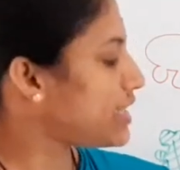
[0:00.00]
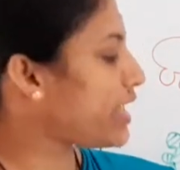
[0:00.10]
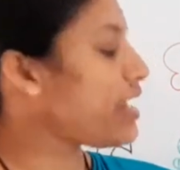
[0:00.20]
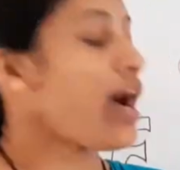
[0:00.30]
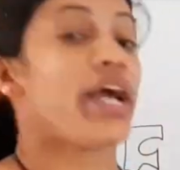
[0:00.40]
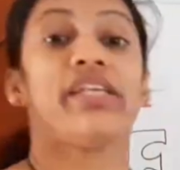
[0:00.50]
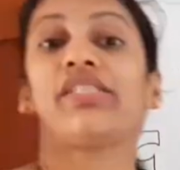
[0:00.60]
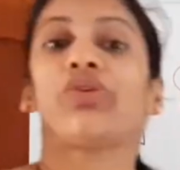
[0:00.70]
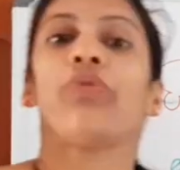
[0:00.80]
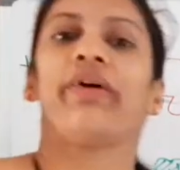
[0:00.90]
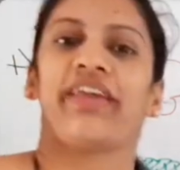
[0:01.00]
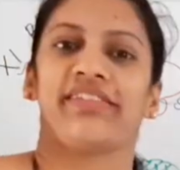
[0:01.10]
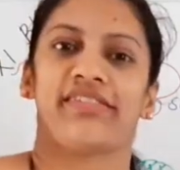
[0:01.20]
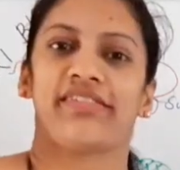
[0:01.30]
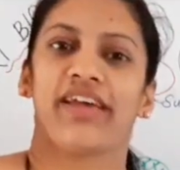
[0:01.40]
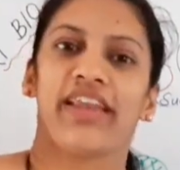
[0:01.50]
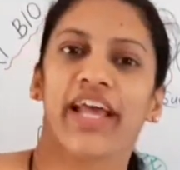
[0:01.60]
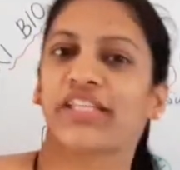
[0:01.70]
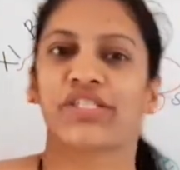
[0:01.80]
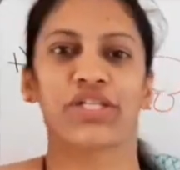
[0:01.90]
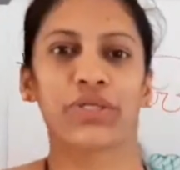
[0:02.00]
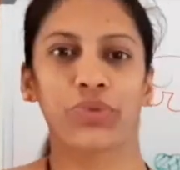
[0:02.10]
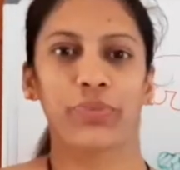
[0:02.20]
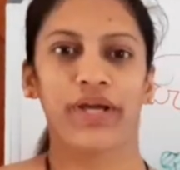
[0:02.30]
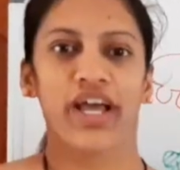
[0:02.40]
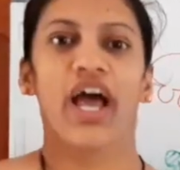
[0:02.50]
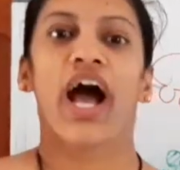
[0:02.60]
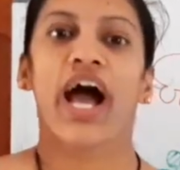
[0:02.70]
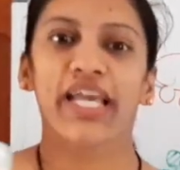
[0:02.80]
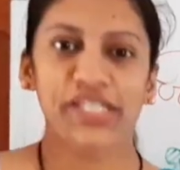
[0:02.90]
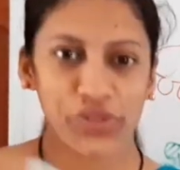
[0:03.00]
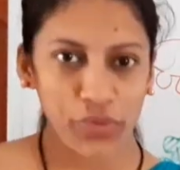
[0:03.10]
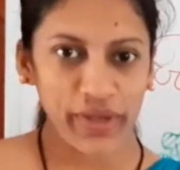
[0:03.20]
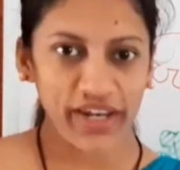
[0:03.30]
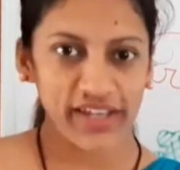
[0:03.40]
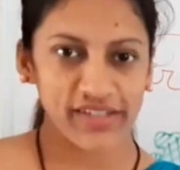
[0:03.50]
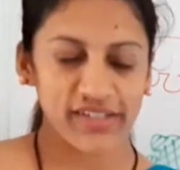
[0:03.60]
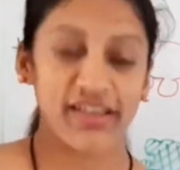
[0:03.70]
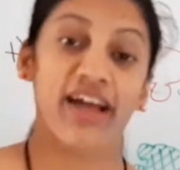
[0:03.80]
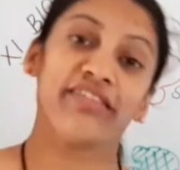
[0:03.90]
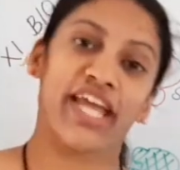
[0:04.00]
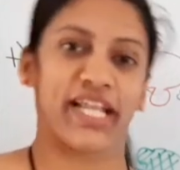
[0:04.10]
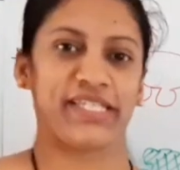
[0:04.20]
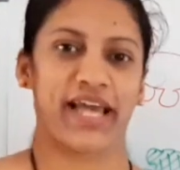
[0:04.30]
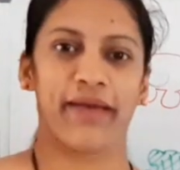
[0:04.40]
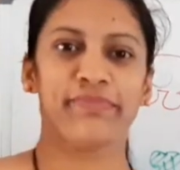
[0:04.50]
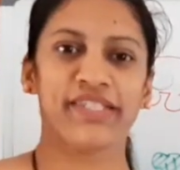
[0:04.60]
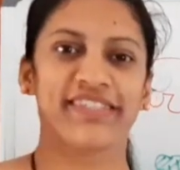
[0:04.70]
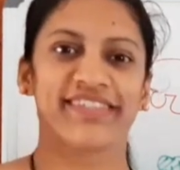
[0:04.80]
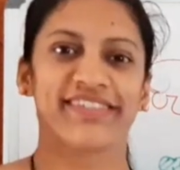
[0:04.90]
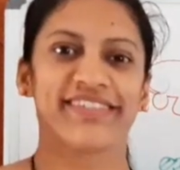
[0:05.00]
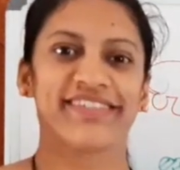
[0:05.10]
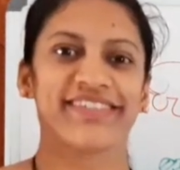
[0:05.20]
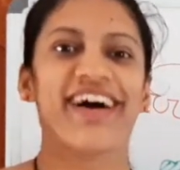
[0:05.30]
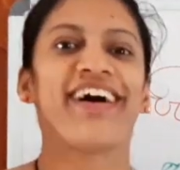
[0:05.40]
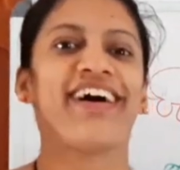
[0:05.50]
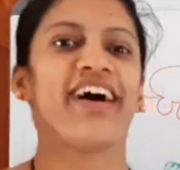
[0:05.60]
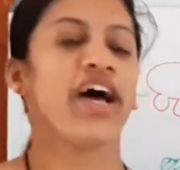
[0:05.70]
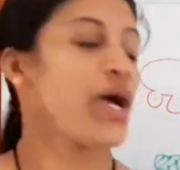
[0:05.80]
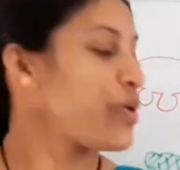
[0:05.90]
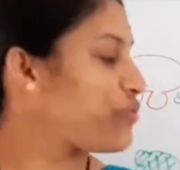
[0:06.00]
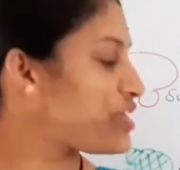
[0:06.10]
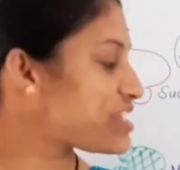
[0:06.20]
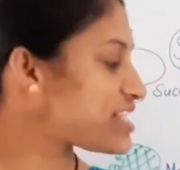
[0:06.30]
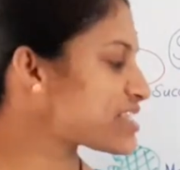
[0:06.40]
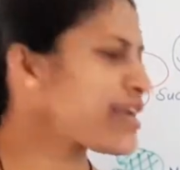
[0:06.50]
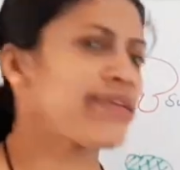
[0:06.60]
Then isomerases, next group. Isomerases are the enzymes which is